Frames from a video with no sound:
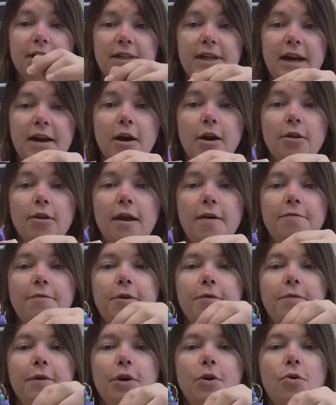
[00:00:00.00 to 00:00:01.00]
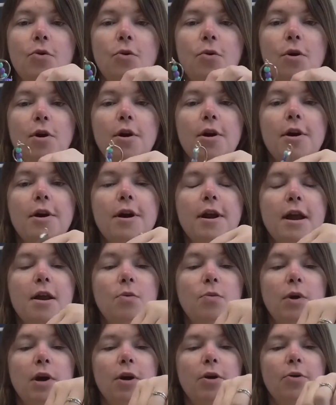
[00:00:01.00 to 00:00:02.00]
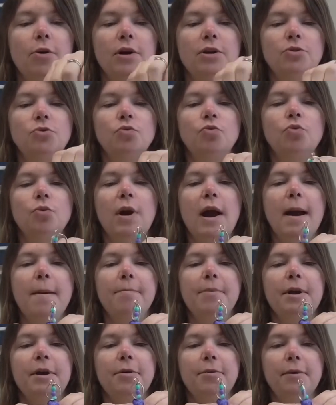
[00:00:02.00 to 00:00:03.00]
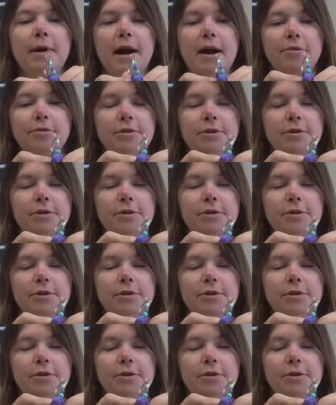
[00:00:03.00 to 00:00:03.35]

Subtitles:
take our leftover cord and we are going to wrap it around.